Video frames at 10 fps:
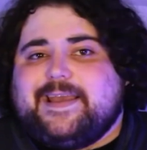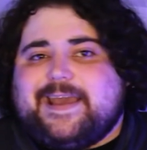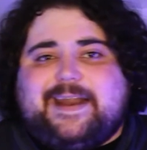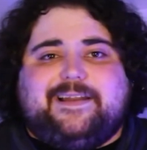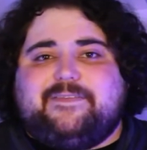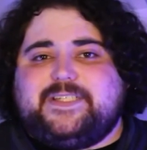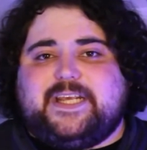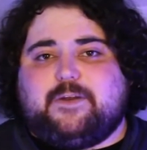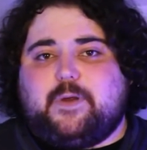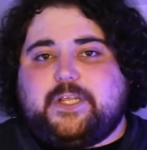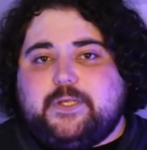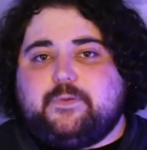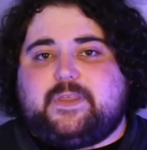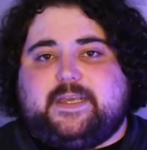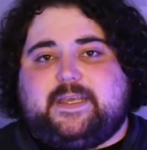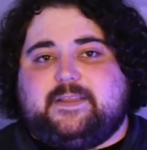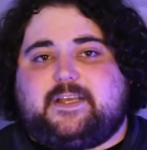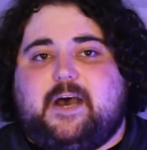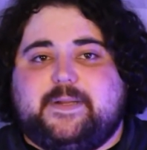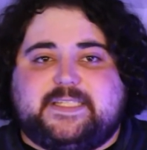And I'd love to hear what you think in the
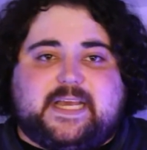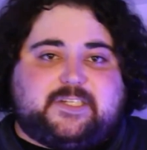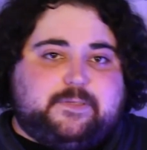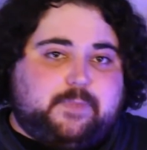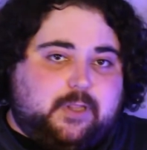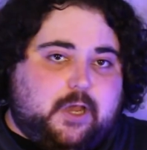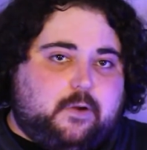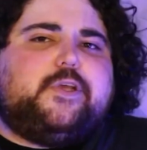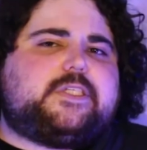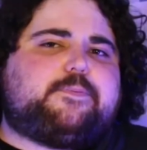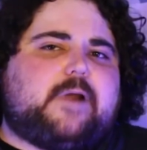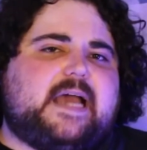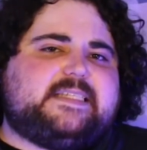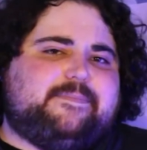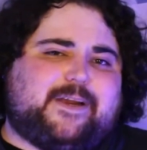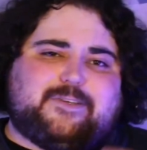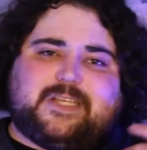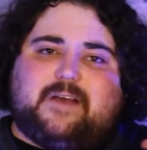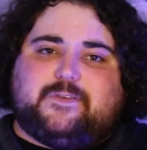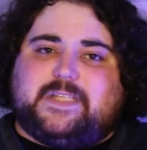comment section below. Were you surprised that
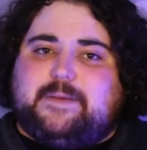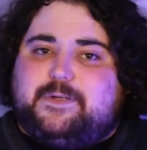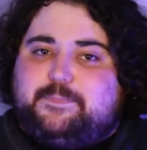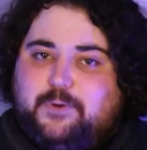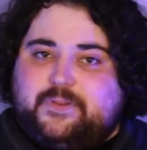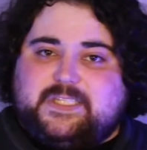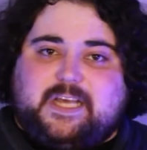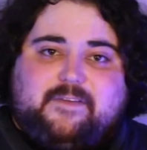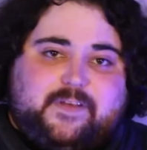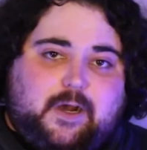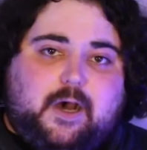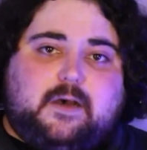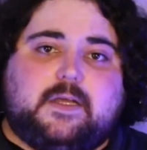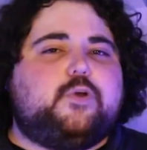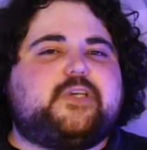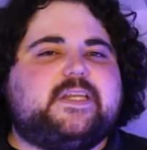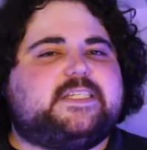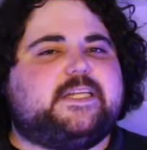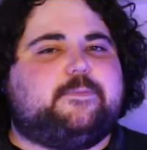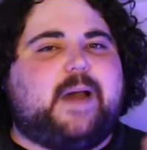Microsoft was able to pull this off at all? Would you
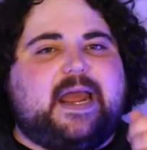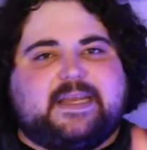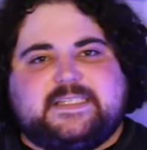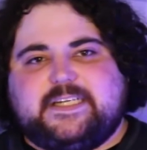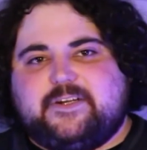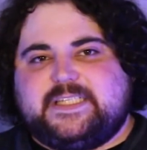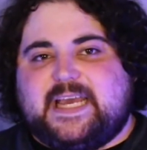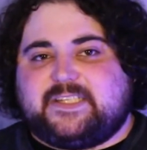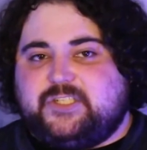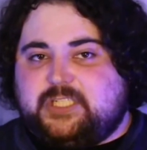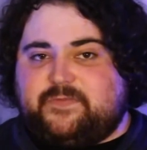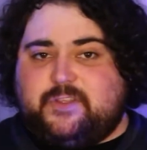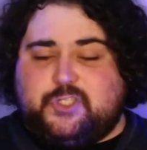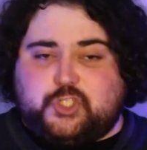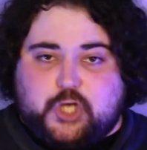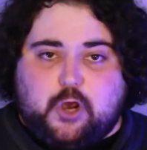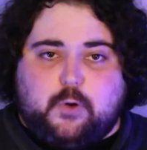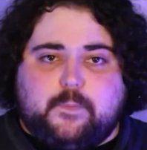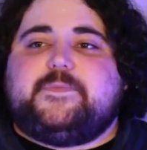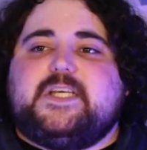consider buying a Series X just for the
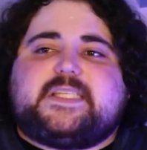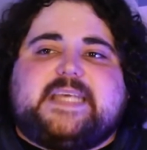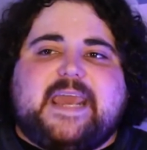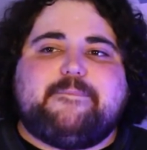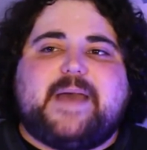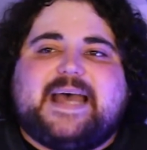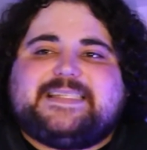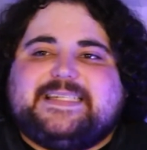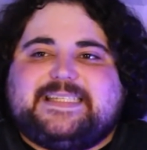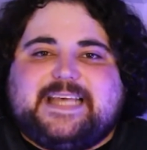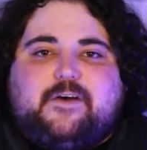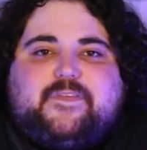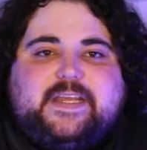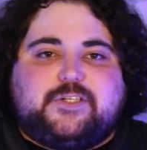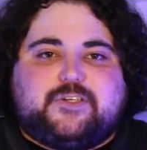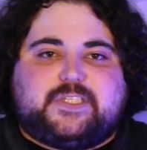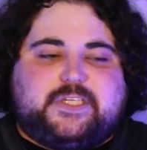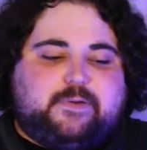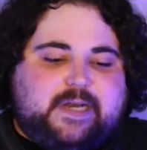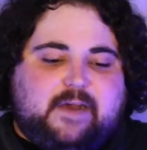show? Does Game Pass itself
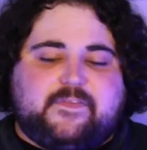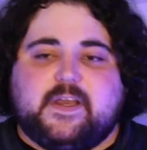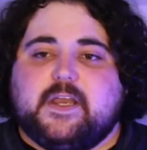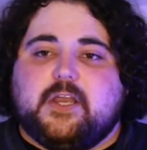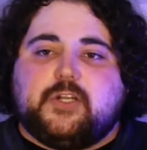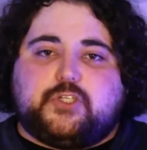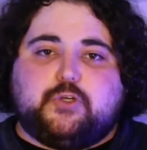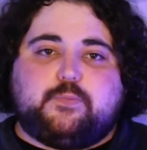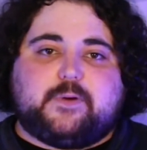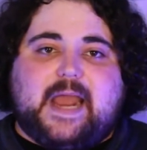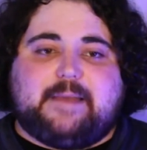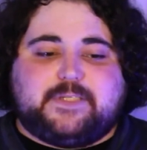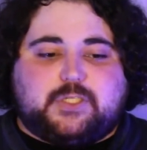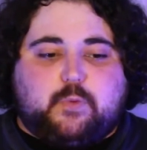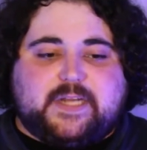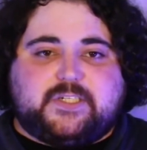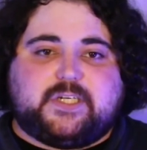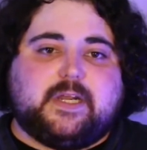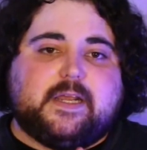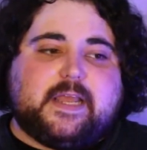interest you enough to perhaps
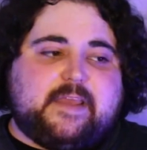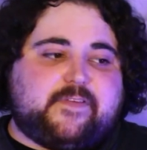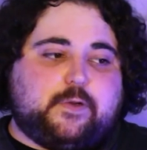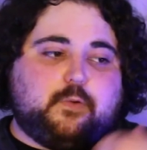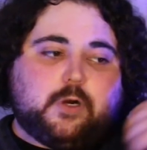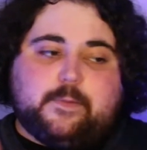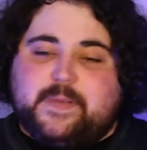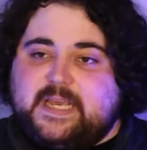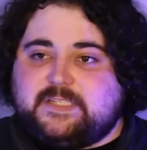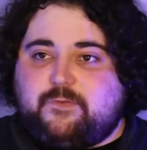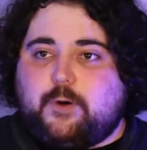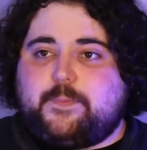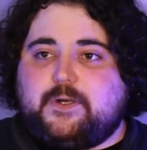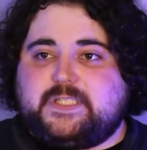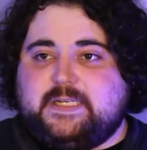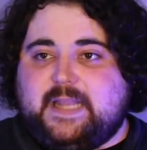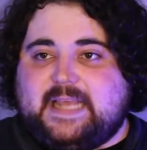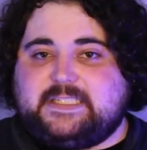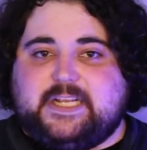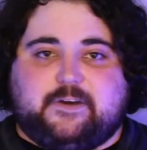switch if you were a PS4 person
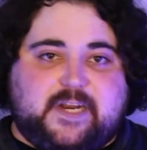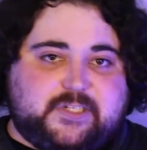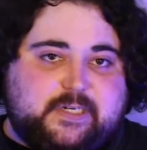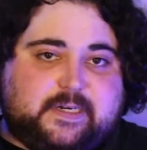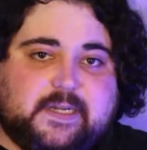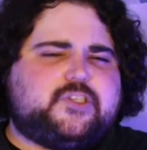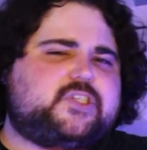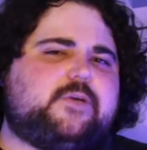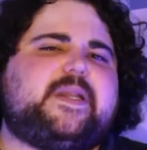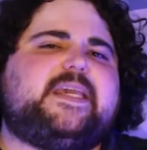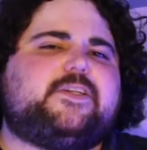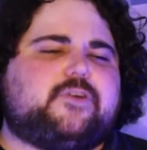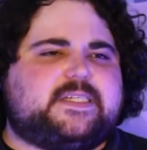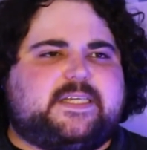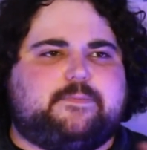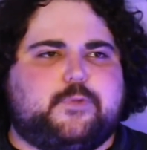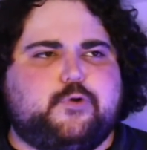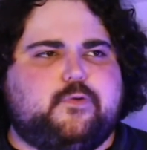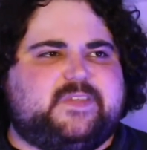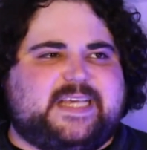last generation? There's just so many interesting
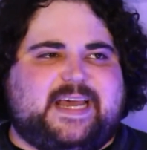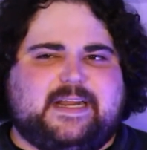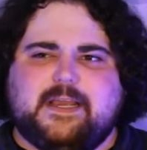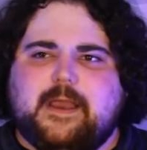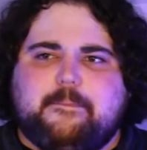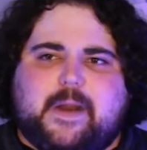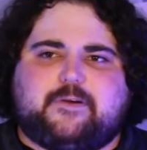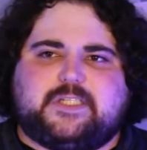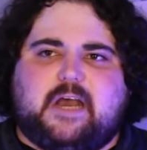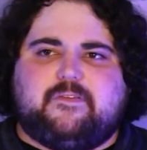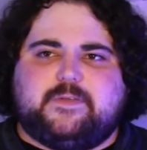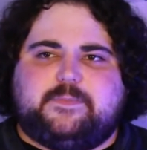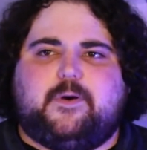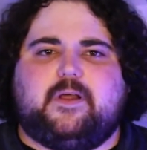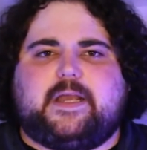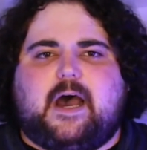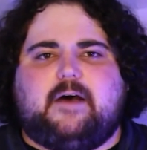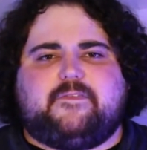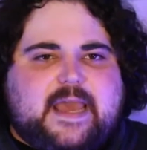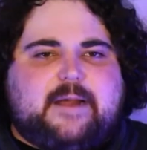moves that Microsoft has been pulling
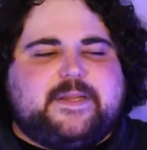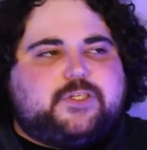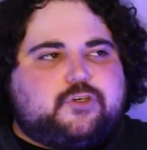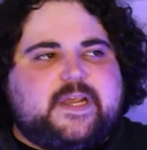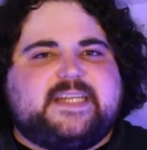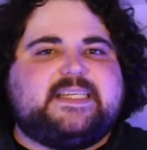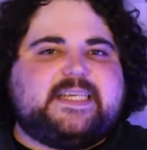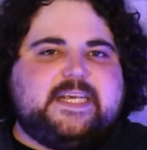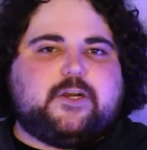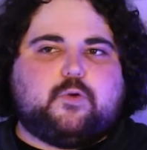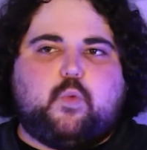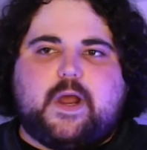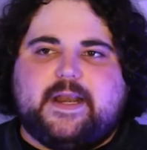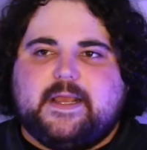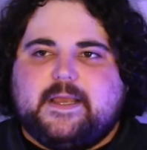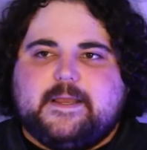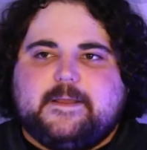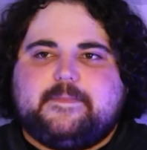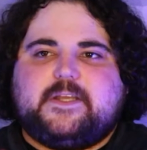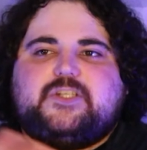off. And I'm intrigued to hear what
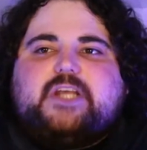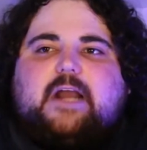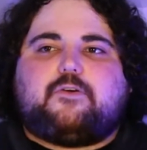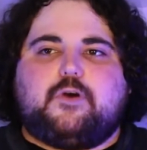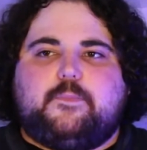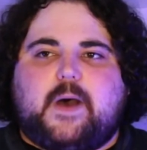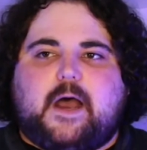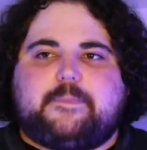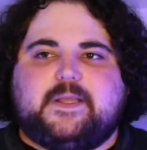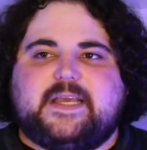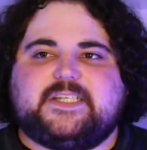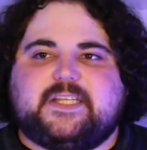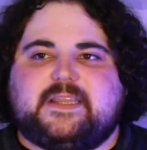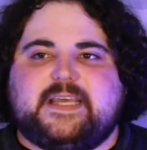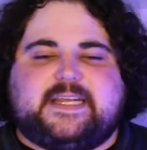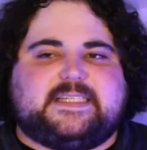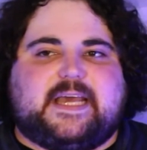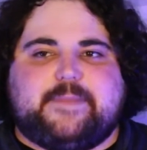the general population thinks.